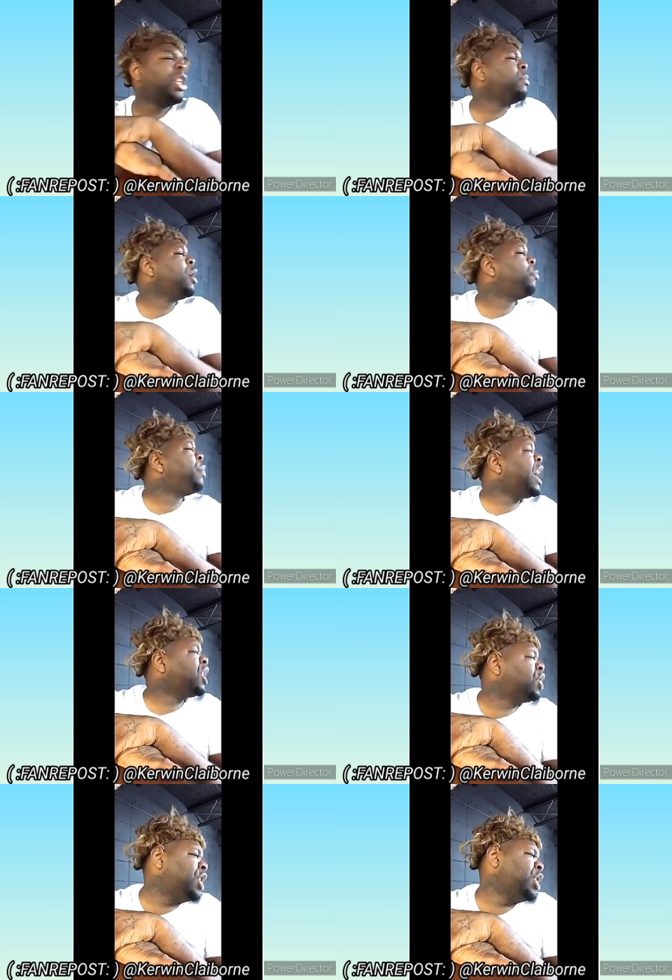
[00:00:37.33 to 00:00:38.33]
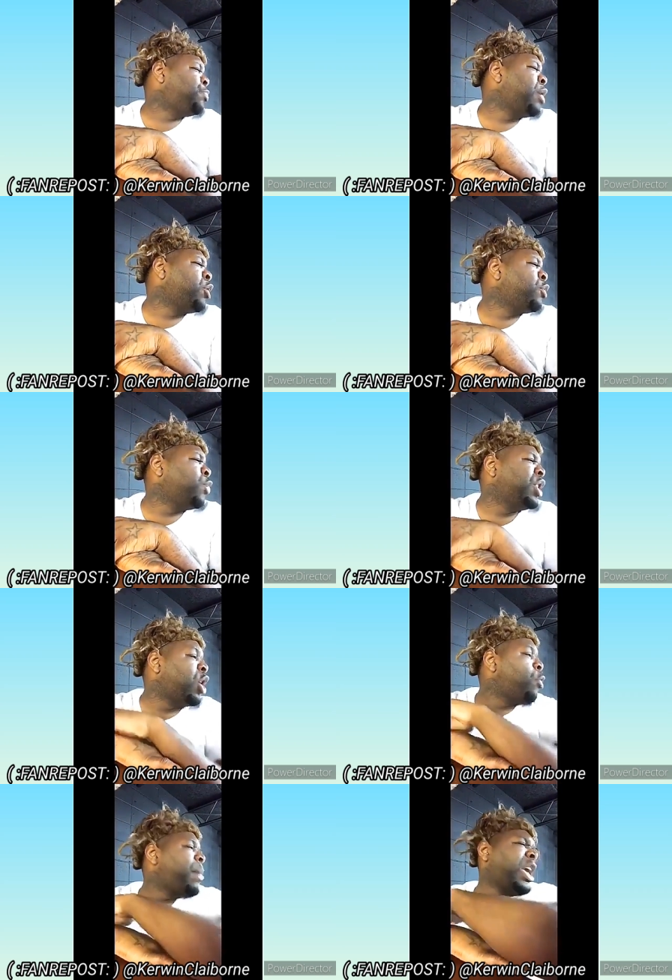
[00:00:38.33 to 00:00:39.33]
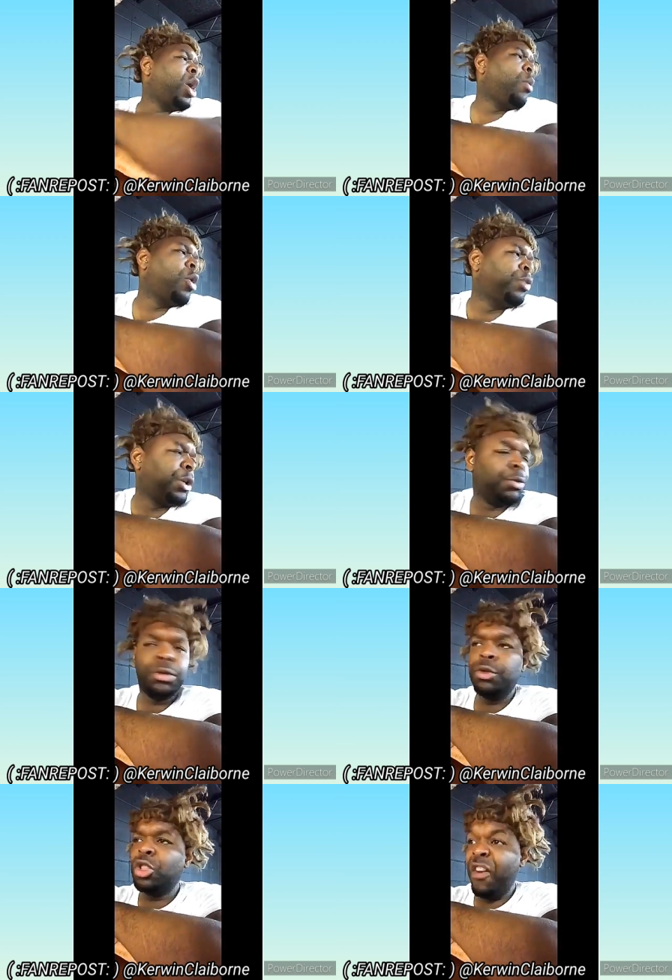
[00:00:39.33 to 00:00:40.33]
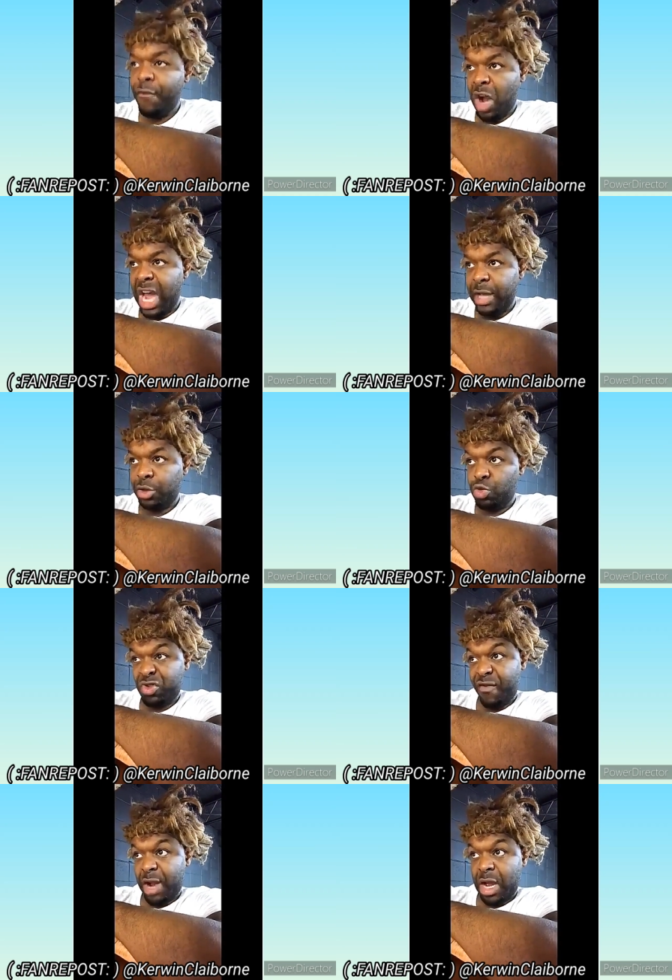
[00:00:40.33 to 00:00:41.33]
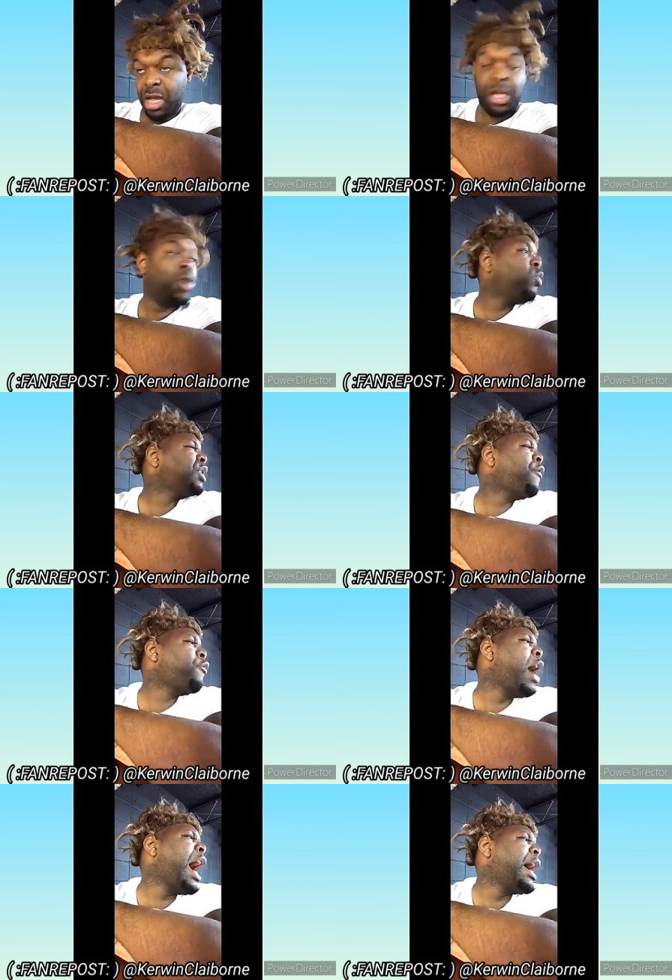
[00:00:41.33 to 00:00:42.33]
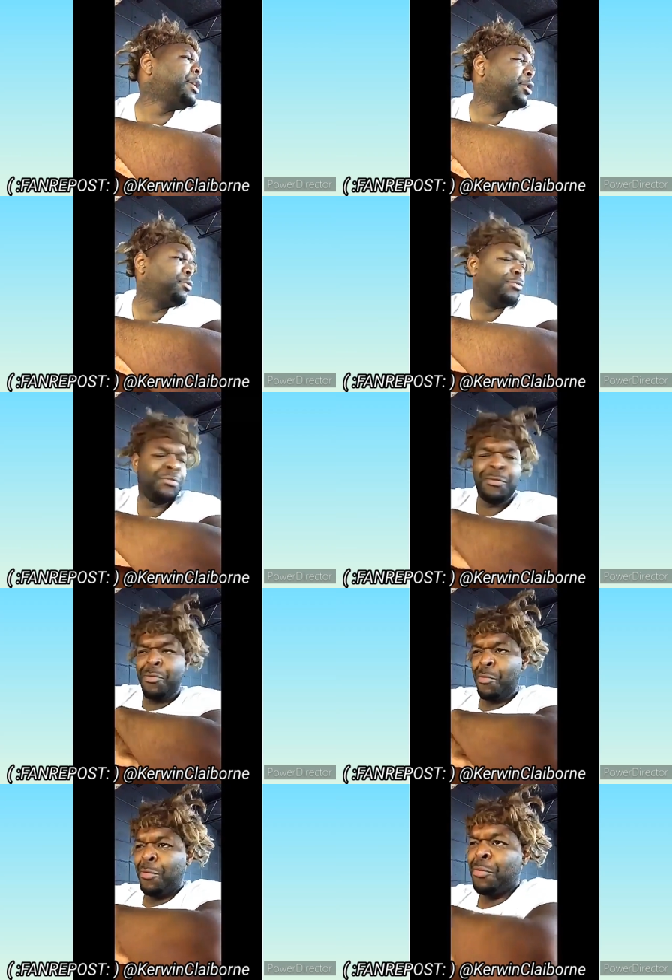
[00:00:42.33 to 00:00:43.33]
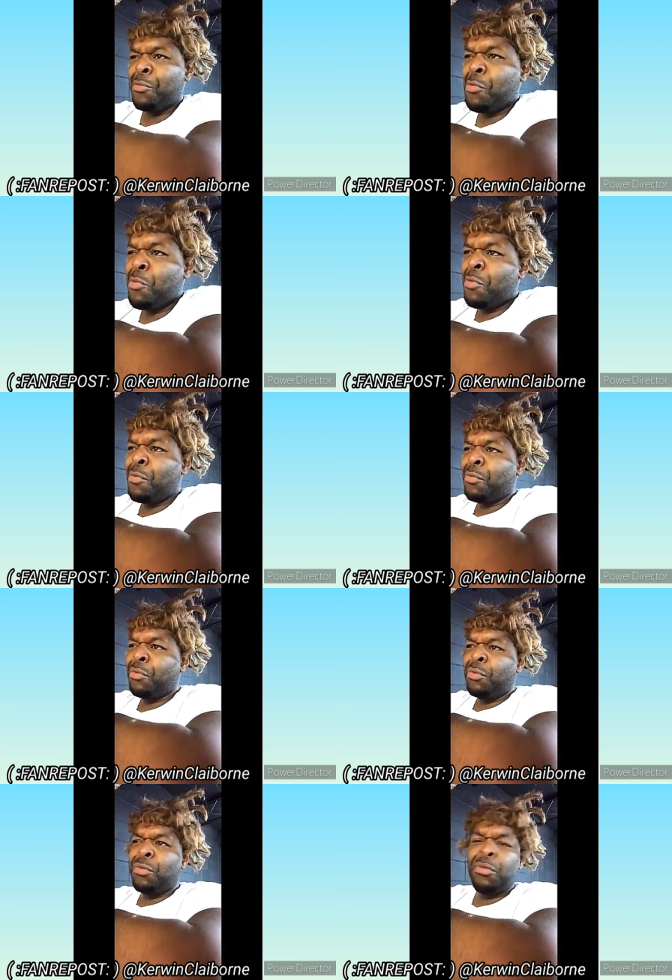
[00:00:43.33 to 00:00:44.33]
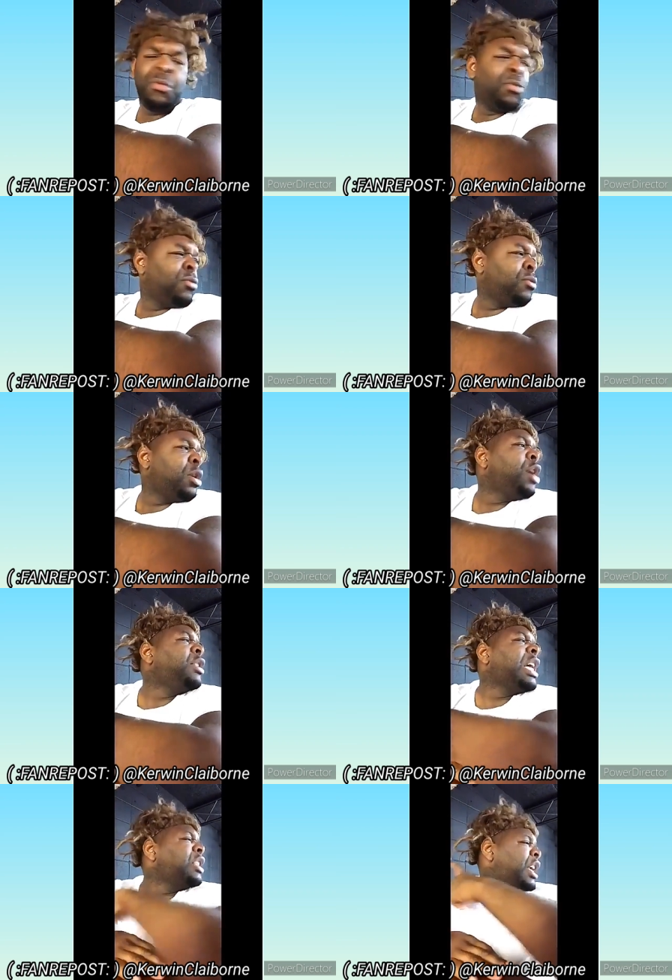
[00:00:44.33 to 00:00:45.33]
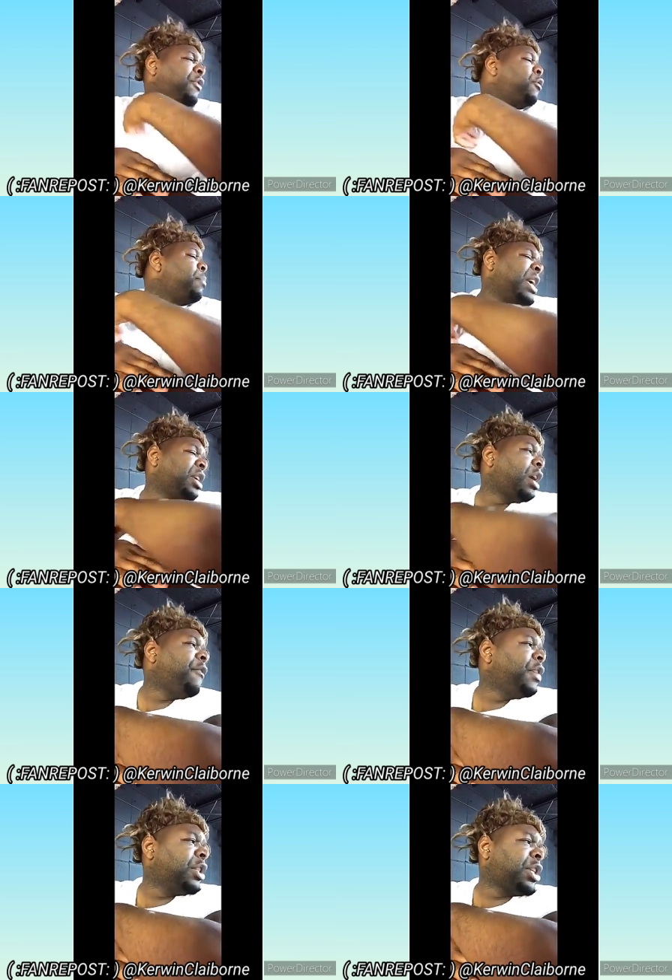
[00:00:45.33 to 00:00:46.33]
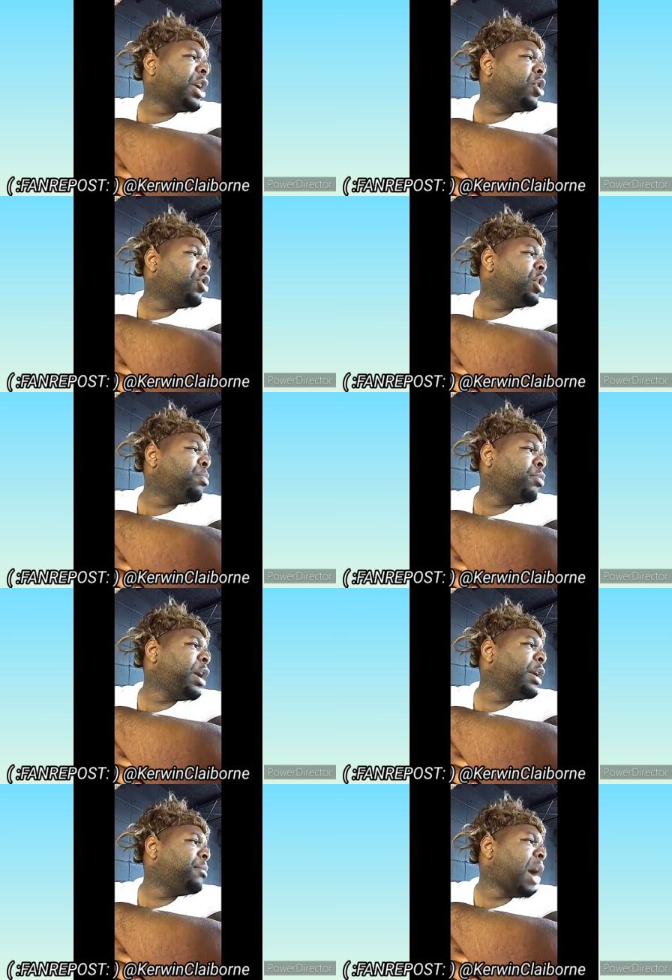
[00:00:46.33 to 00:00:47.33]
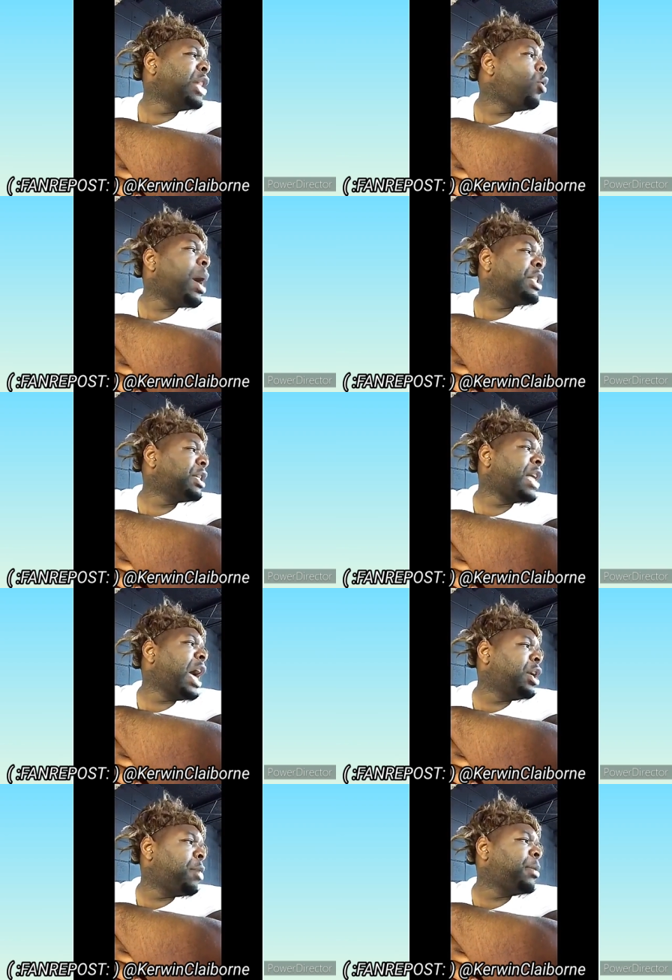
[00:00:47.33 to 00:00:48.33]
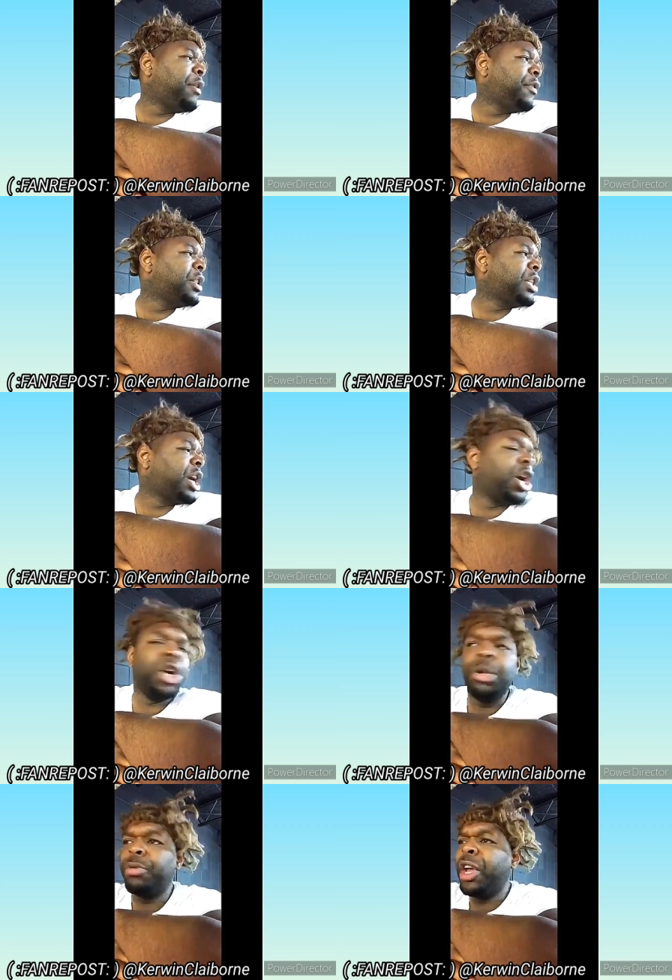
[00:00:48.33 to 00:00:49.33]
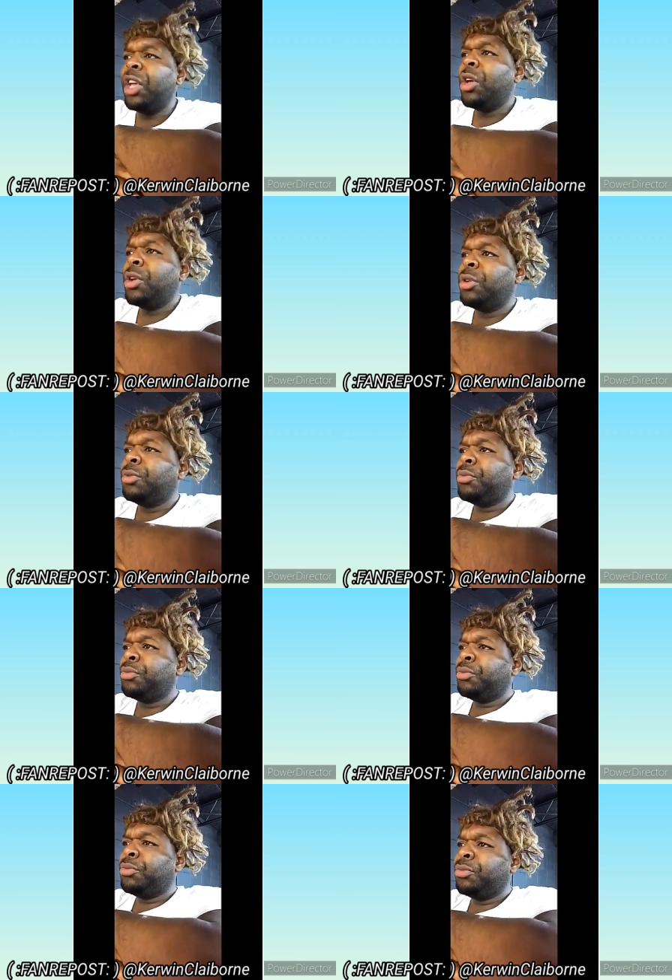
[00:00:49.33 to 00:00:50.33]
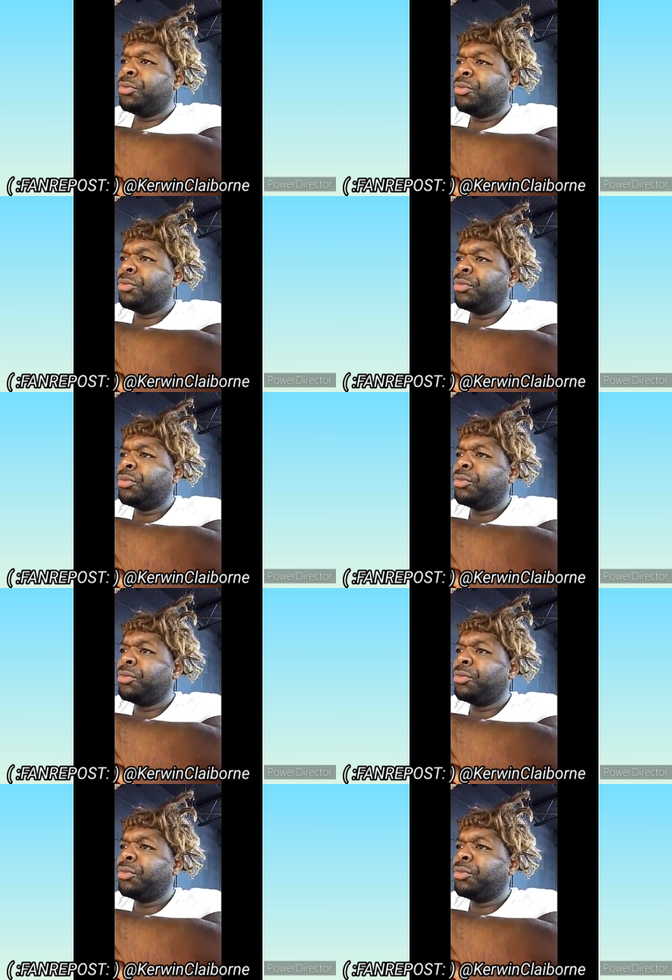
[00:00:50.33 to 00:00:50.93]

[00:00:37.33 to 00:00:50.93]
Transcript: Give me a bacon cheeseburger with no mayo on it. Yeah, fried with some fries. Look, tell him it's for you because I ain't got no money. That is for me. I'm finna take an early break. I know I just got here, but I'm finna take an early break. Look, you want to go to the boat